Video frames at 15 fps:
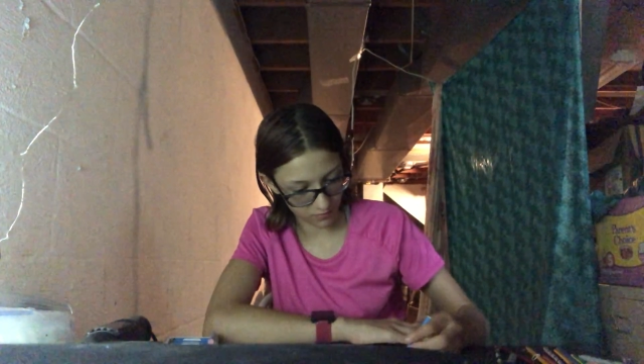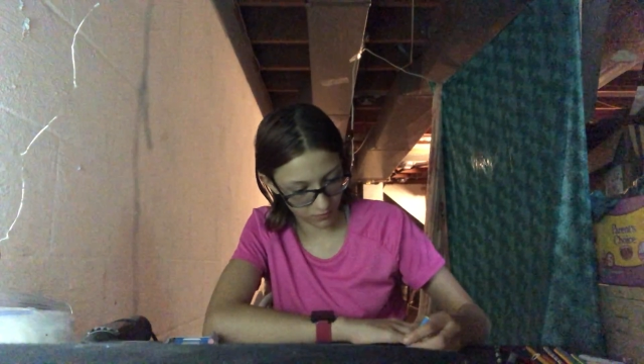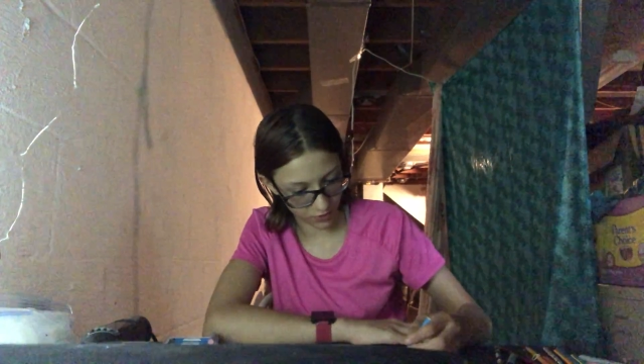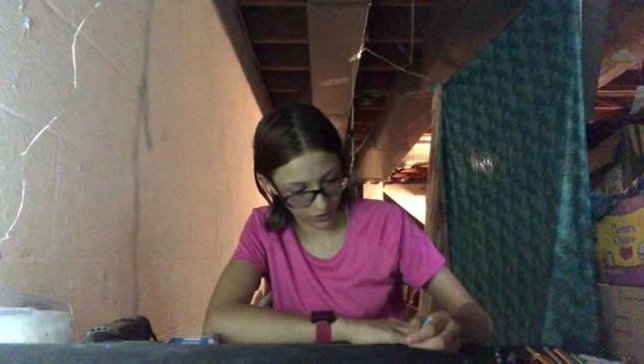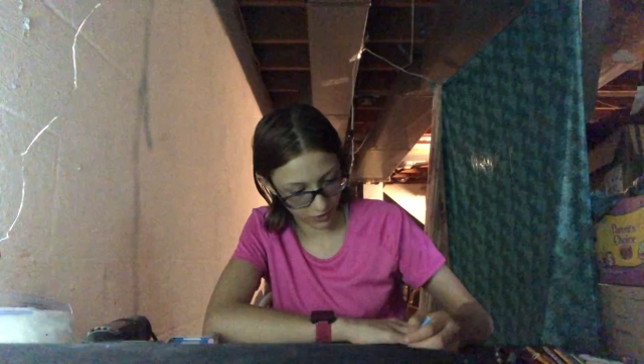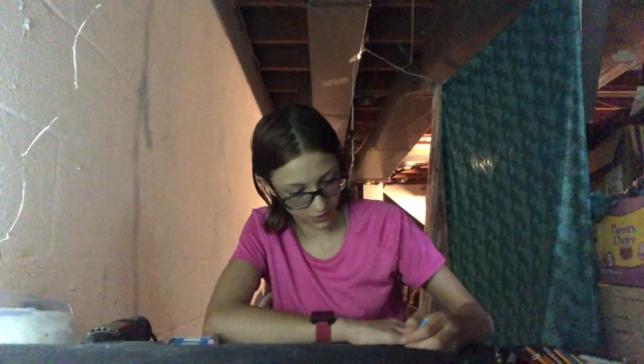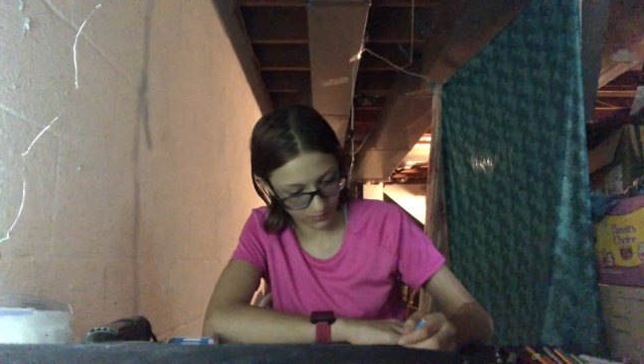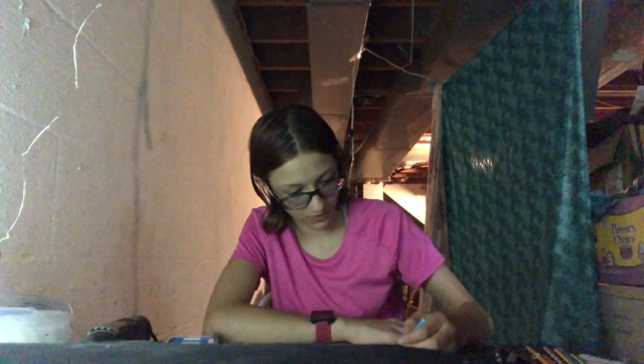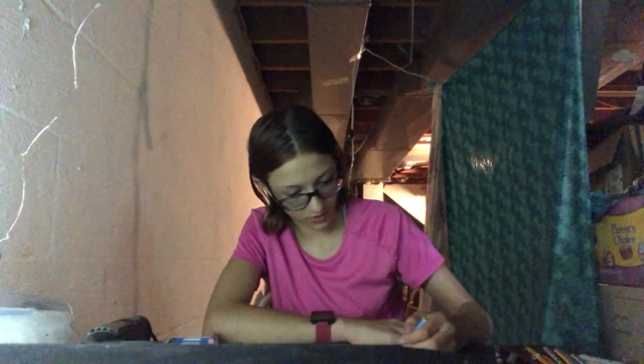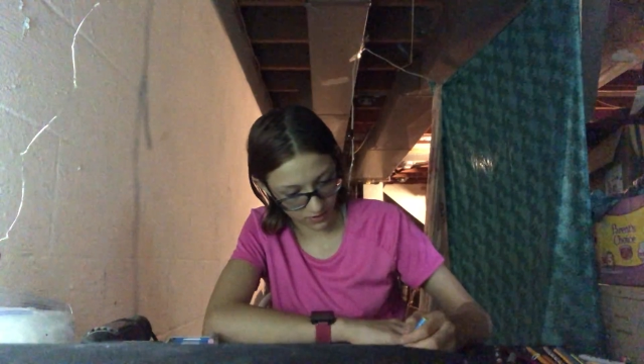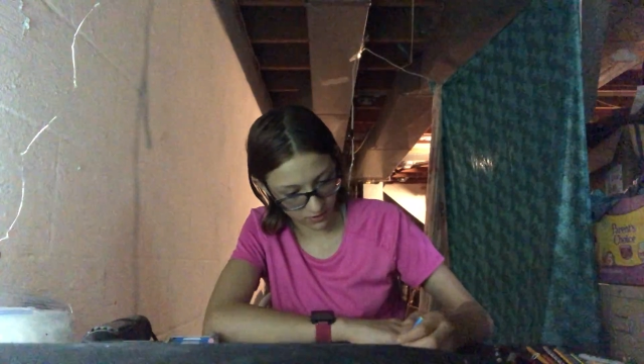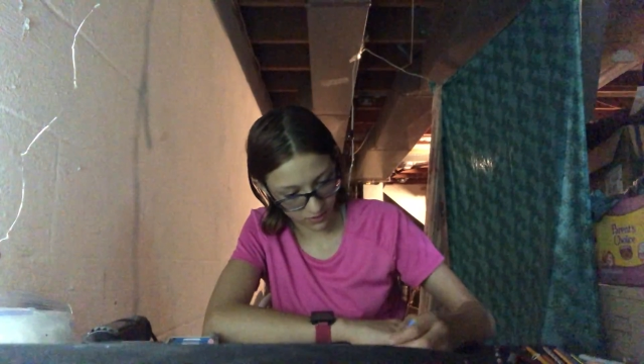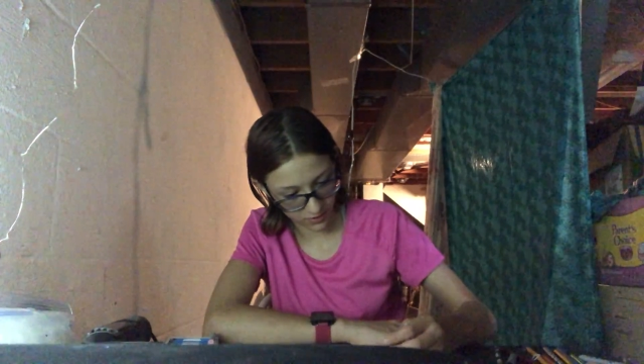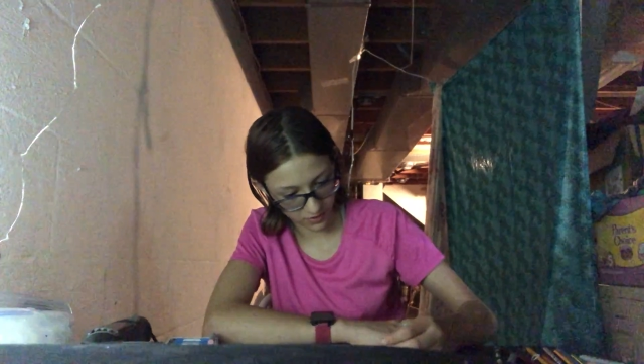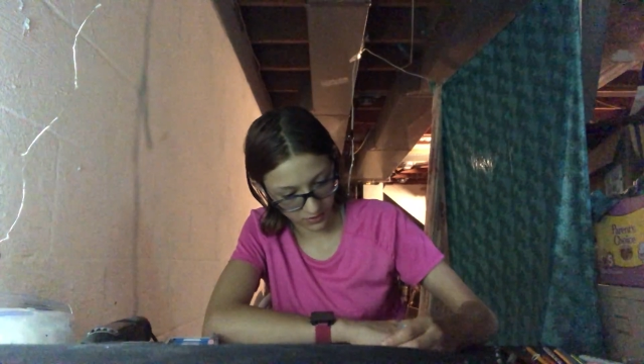and we're going to make
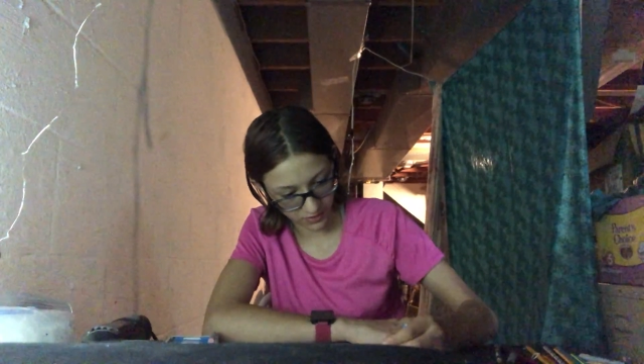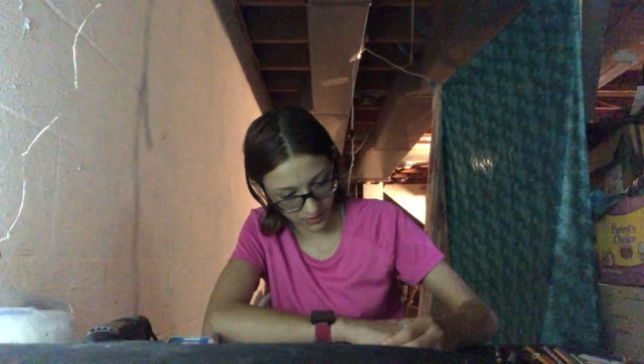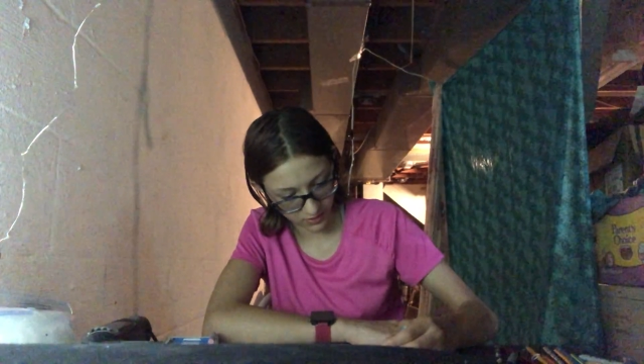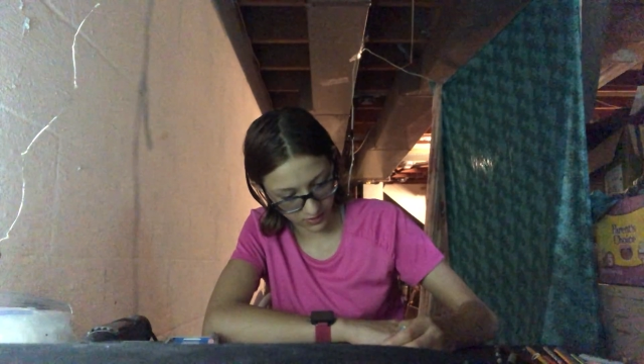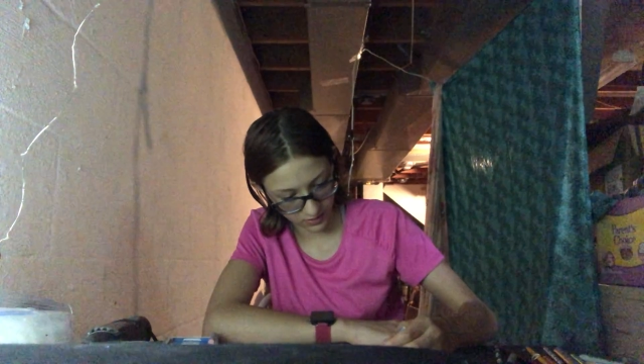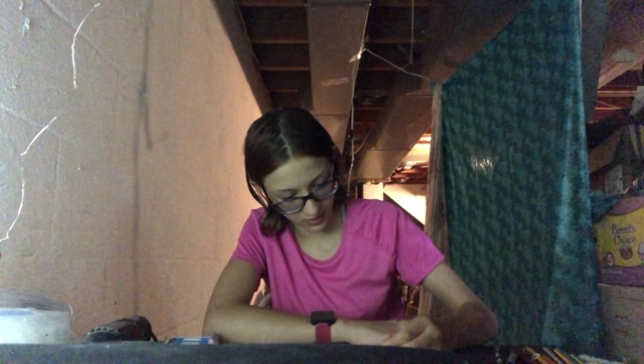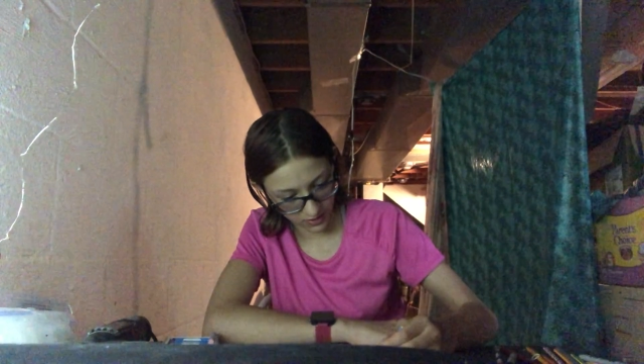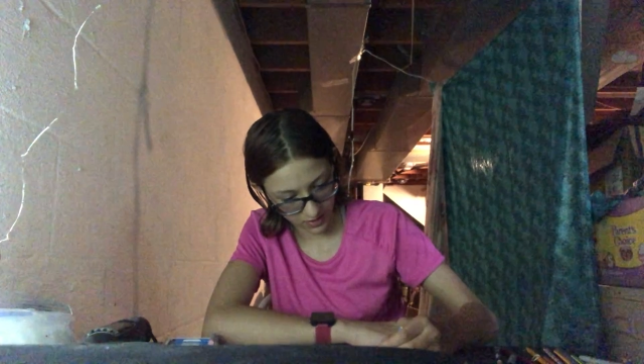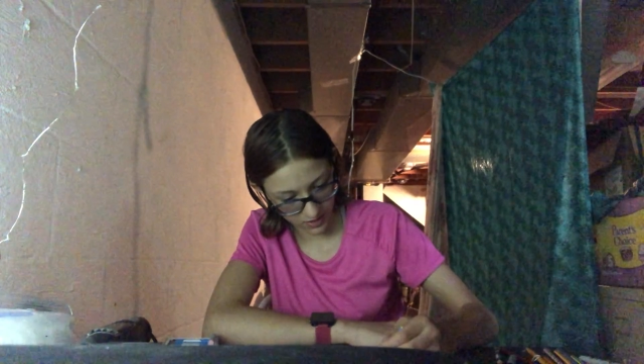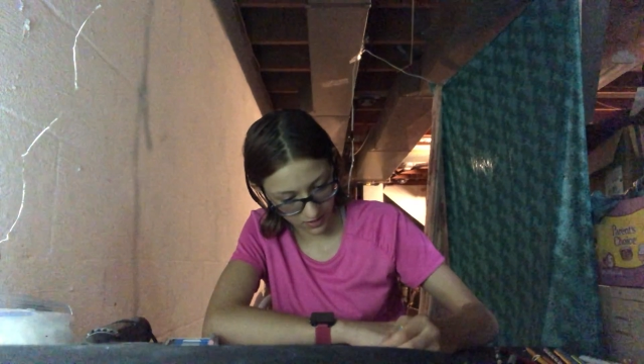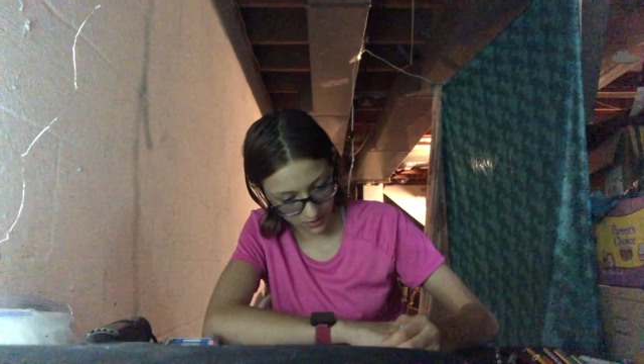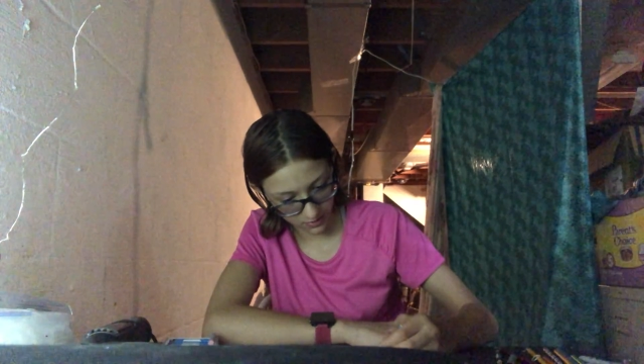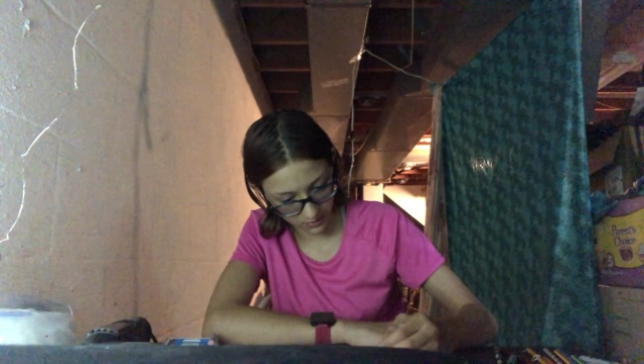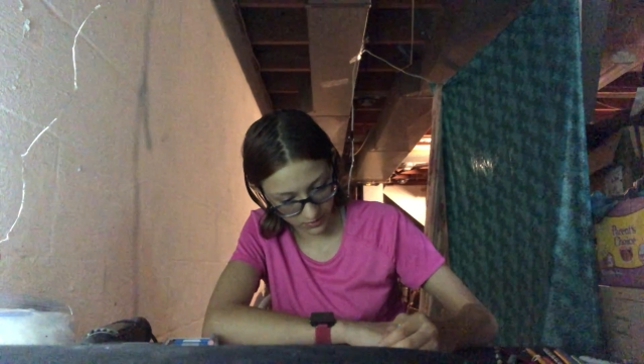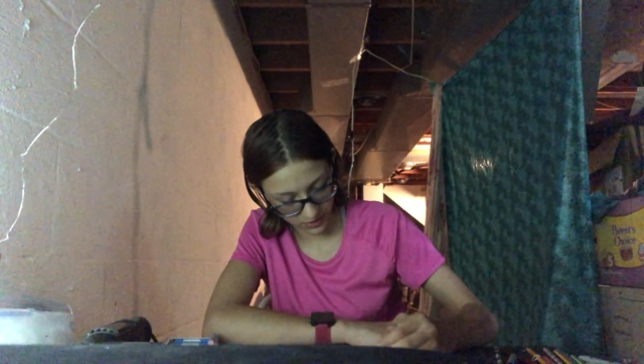all this yellow